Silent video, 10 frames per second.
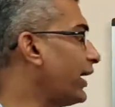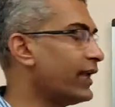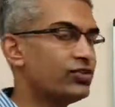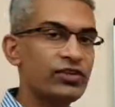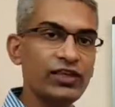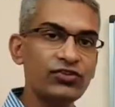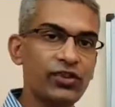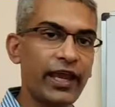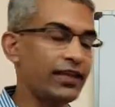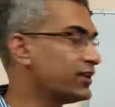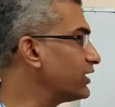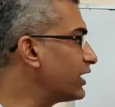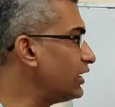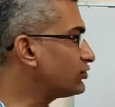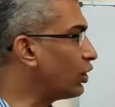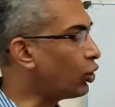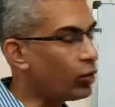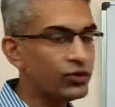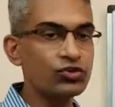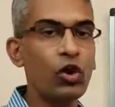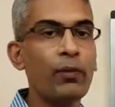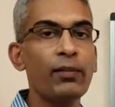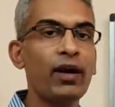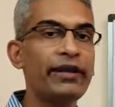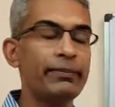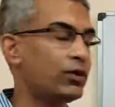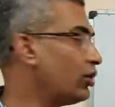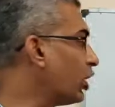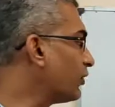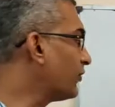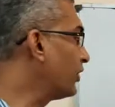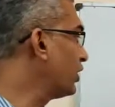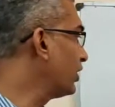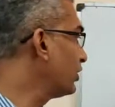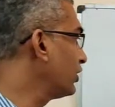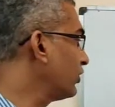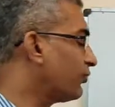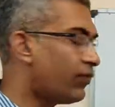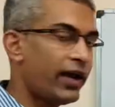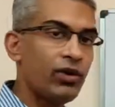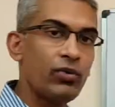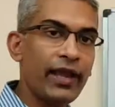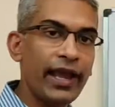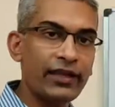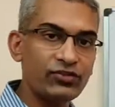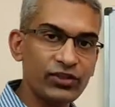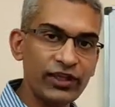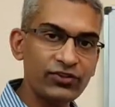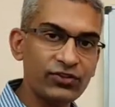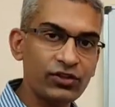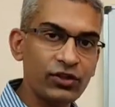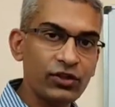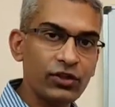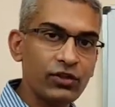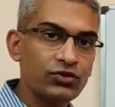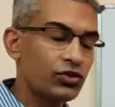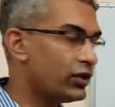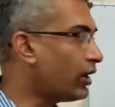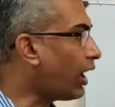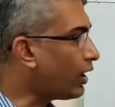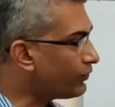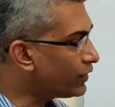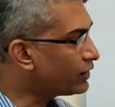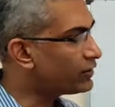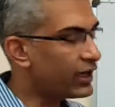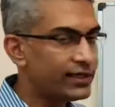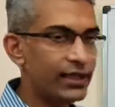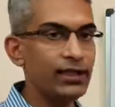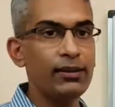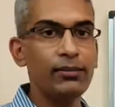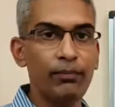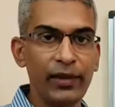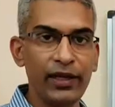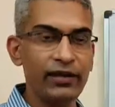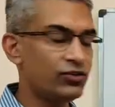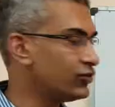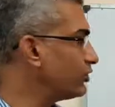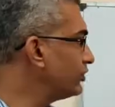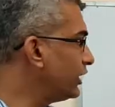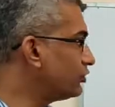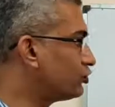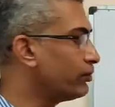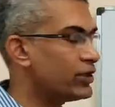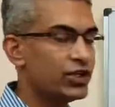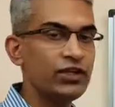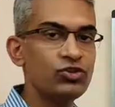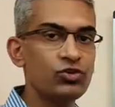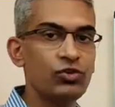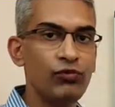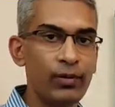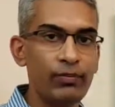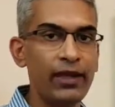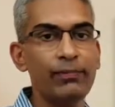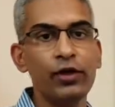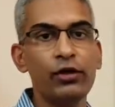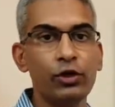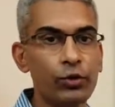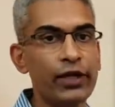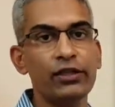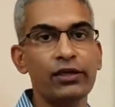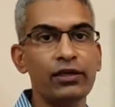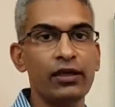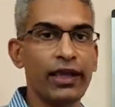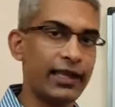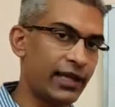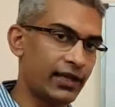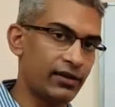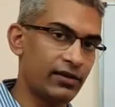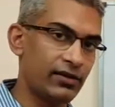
and 6, and 30 is the lowest common multiple of 5 and 6. So after 30 minutes, these two machines will beep together again.